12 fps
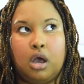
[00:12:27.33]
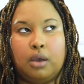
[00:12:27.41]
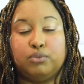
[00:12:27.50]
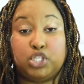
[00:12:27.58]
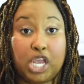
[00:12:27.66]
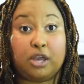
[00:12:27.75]

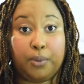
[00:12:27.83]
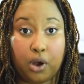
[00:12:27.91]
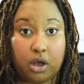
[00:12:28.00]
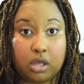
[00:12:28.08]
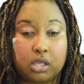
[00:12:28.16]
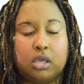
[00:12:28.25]
Jake
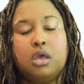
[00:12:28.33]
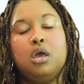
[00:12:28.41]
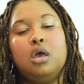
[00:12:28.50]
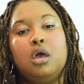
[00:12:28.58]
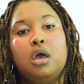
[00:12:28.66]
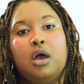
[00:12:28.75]
Paul
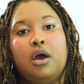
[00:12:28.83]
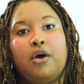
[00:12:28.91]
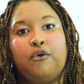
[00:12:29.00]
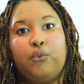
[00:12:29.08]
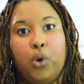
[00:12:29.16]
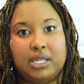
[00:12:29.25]

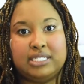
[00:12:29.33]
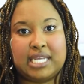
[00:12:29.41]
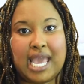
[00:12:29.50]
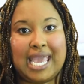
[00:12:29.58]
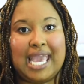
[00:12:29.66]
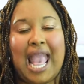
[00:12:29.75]
one day,